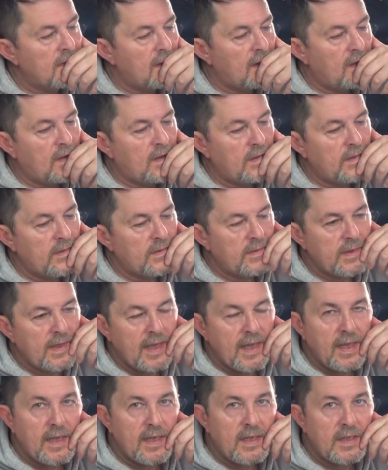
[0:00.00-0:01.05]
on
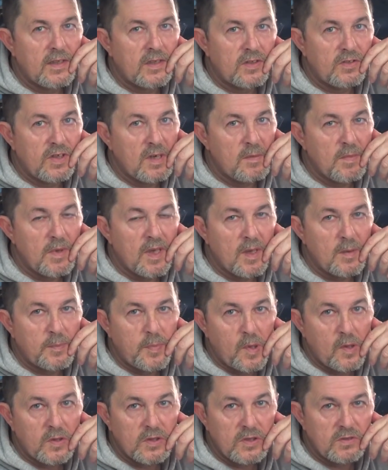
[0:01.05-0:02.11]
a strimmer, a
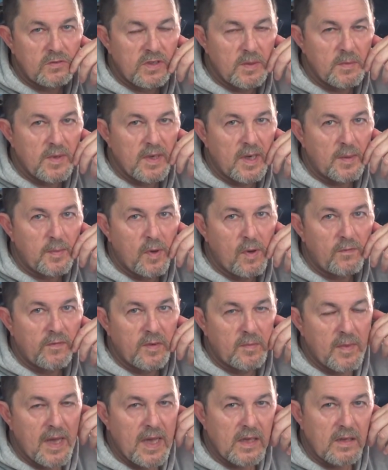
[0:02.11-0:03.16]
Bosch strimmer I bought
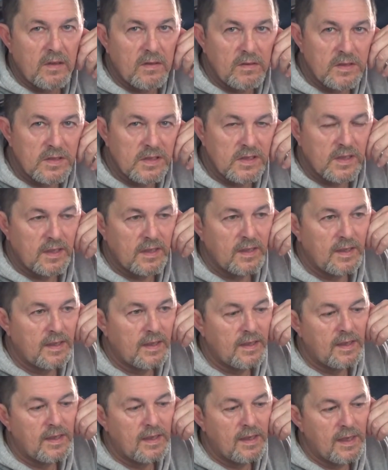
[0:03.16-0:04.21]
from Argos,
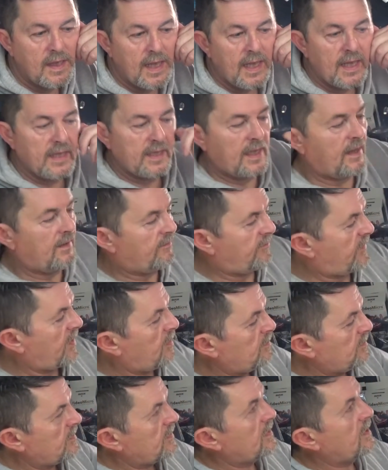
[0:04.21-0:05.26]
and I
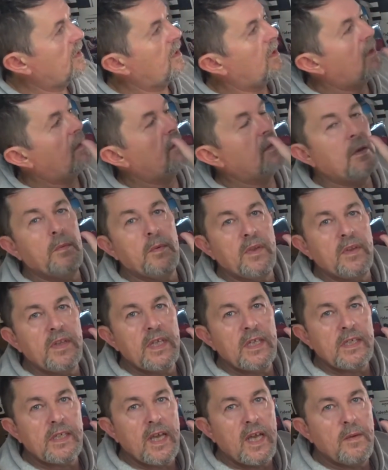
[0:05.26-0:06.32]
filmed with
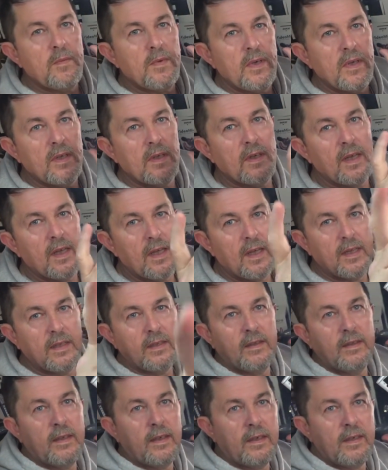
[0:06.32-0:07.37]
this camera and
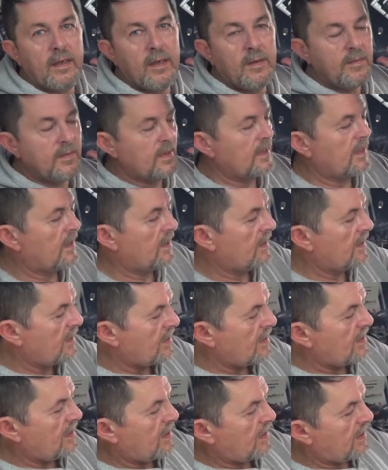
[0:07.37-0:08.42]
that camera,
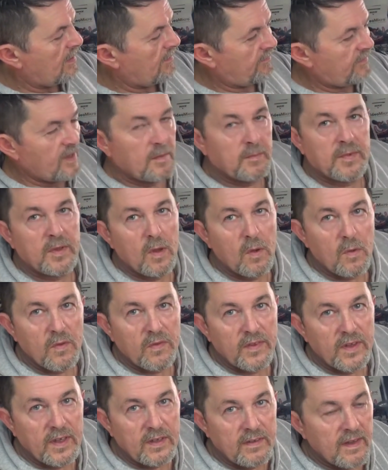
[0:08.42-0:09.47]
and I filmed the whole
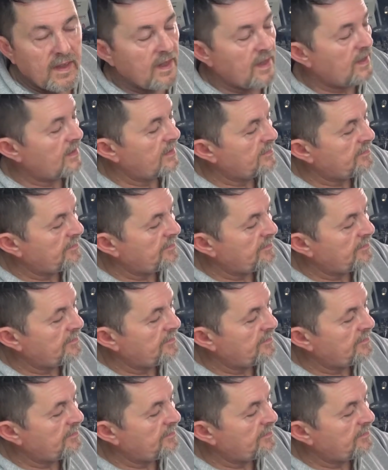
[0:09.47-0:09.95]
thing there,